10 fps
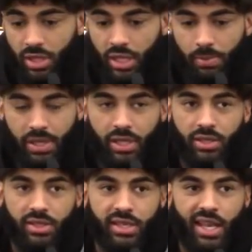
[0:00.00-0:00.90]
it could be
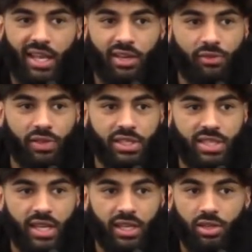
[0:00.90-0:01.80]
negatively
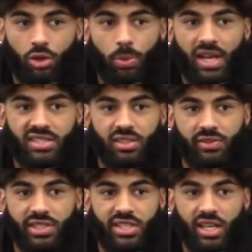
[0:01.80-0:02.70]
taken or
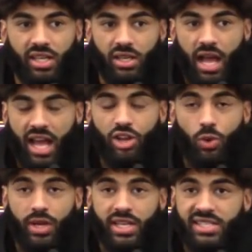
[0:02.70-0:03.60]
positively taken, I know
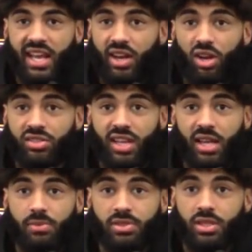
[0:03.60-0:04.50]
where he's at all
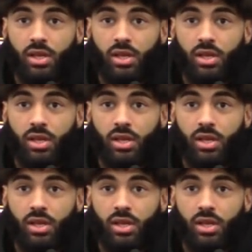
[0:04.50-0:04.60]
times.